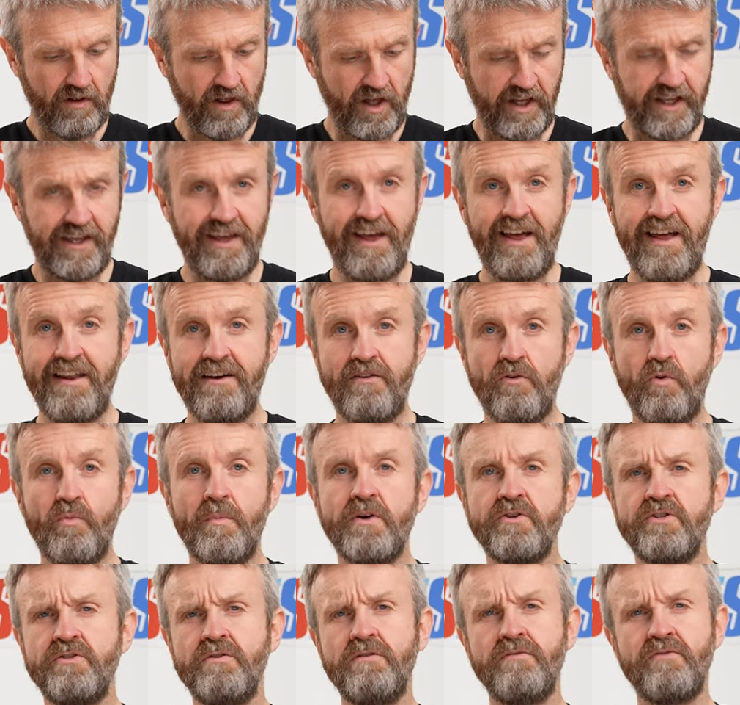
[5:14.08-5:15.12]
again,
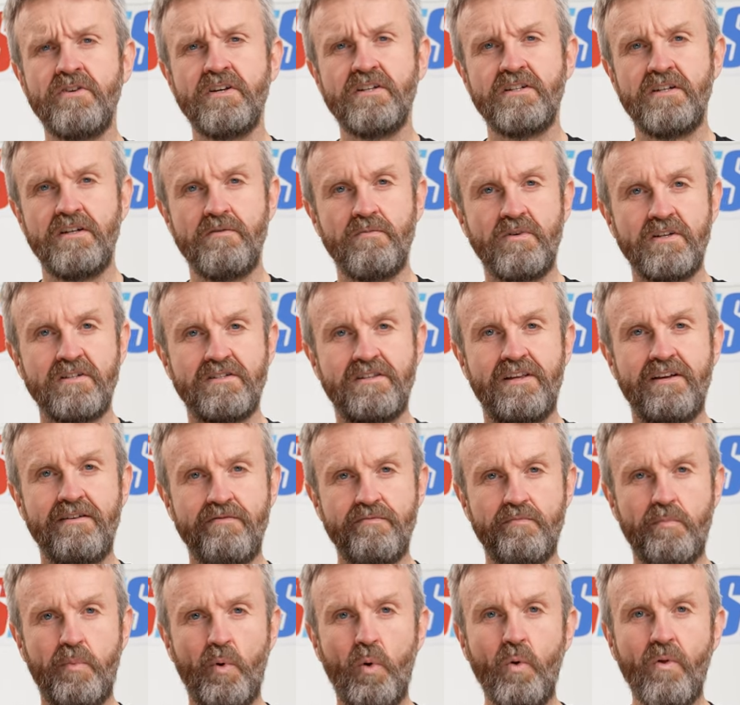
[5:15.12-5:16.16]
almost universally, once they've
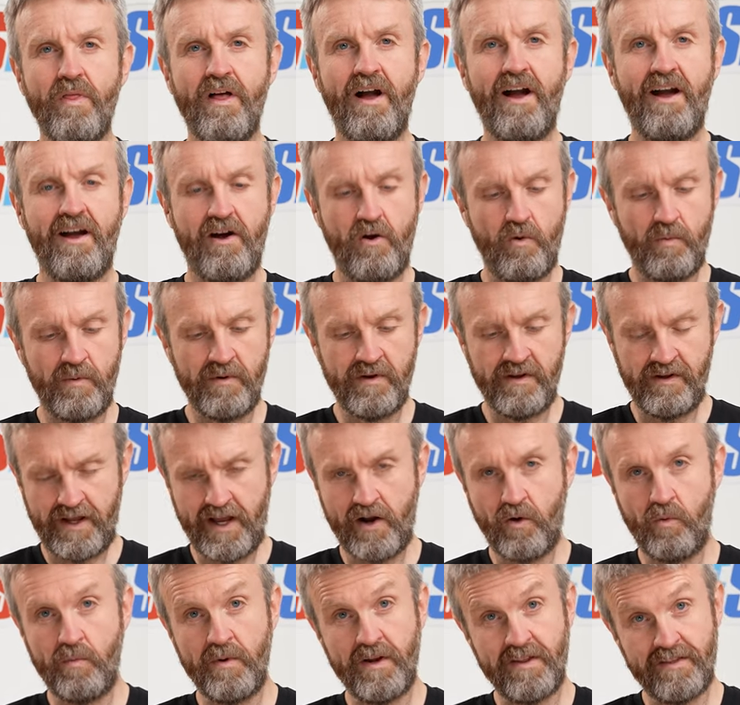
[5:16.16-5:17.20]
bought that hel
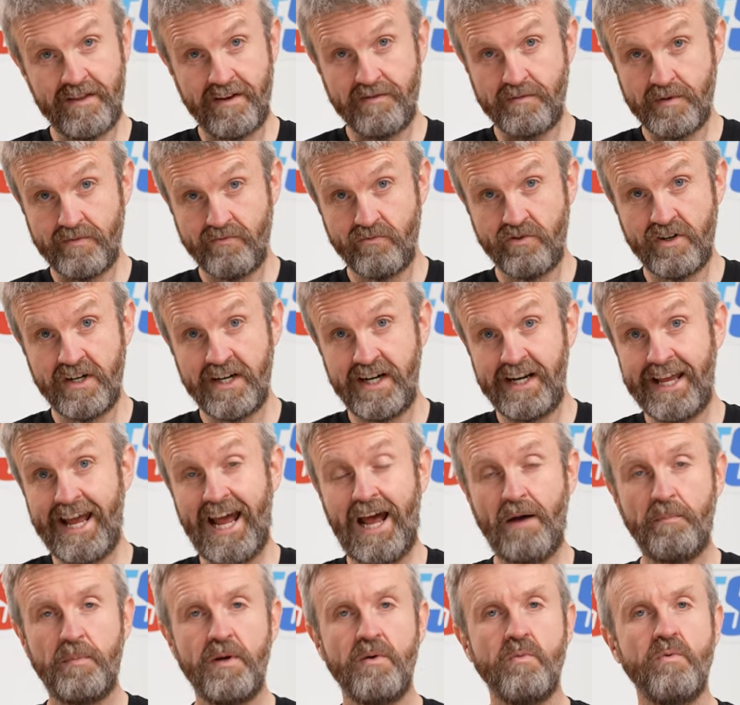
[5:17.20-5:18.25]
helmet, they've been really
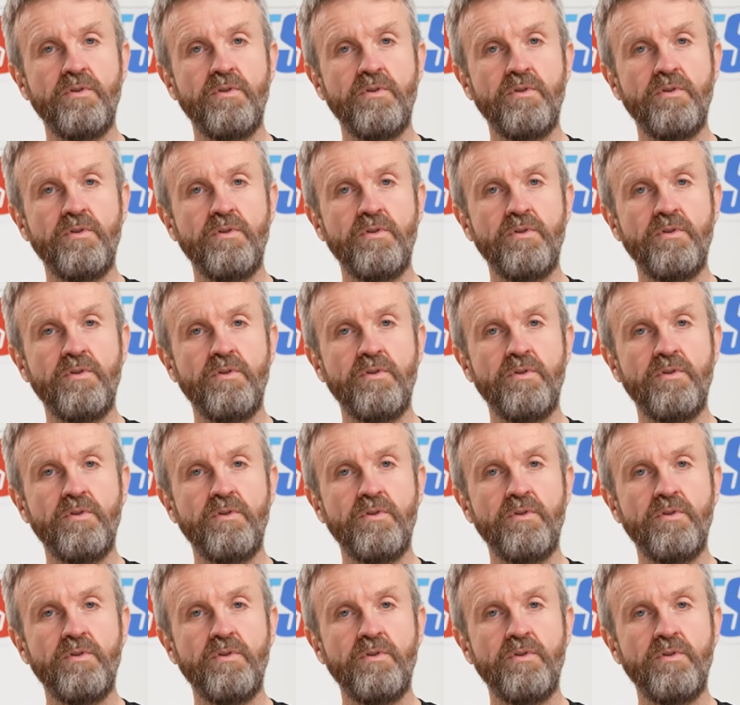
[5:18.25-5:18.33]
happy